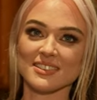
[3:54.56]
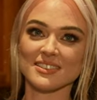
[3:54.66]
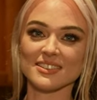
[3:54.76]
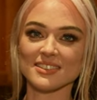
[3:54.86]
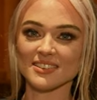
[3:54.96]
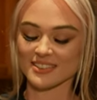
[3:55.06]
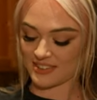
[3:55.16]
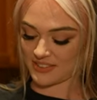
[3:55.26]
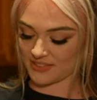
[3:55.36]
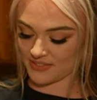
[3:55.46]
What about
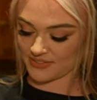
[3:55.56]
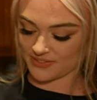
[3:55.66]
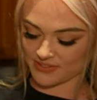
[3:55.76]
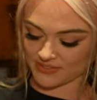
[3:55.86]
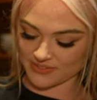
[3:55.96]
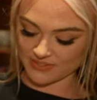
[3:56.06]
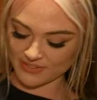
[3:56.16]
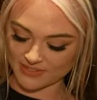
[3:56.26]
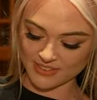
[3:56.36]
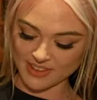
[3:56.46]
the type of
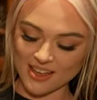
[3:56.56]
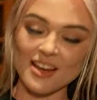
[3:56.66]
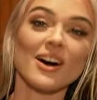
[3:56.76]
protest you're doing?